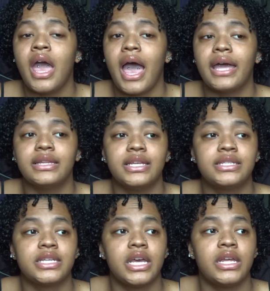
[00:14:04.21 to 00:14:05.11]
I
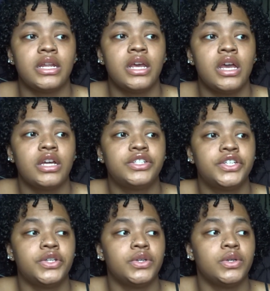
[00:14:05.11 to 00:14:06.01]
listen
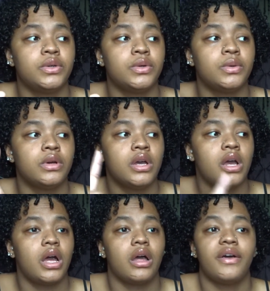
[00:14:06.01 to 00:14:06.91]
to
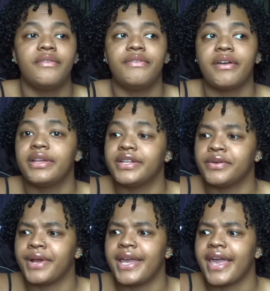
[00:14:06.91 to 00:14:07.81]
very little
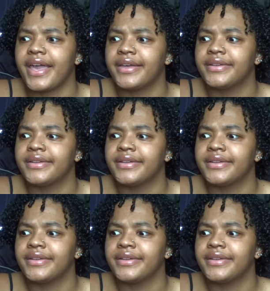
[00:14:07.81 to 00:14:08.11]
reggae.